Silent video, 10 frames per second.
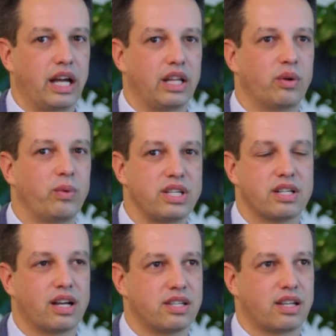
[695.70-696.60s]
And the
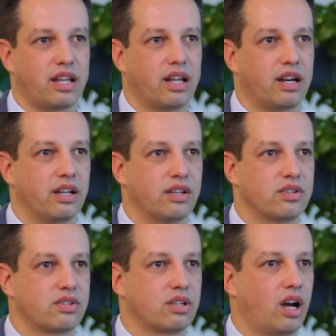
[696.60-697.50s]
reason I say that
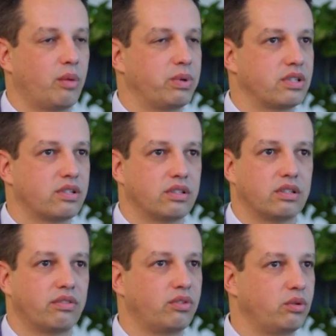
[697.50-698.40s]
is, up
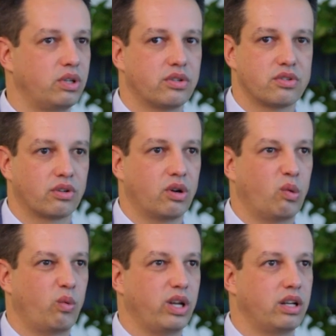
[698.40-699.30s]
until a few years ago,
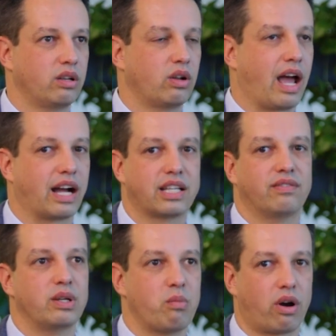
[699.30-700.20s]
we didn't
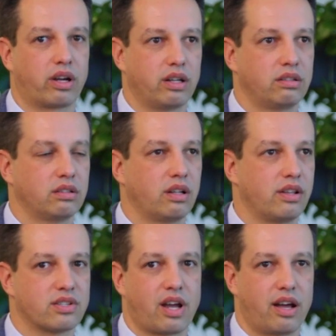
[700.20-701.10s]
actively market
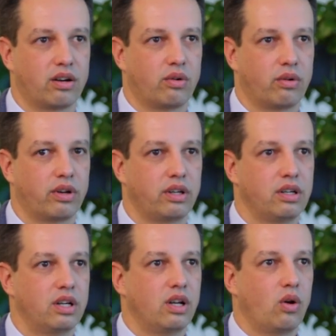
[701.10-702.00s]
this category,
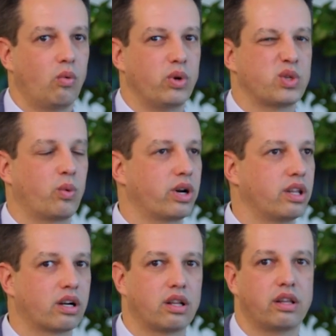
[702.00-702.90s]
which we're
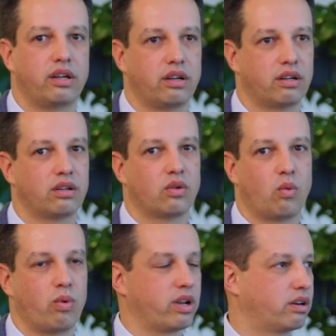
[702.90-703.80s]
the clear
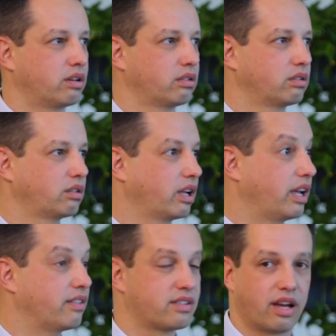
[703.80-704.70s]
winner
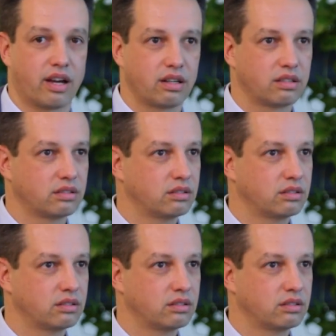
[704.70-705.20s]
in tech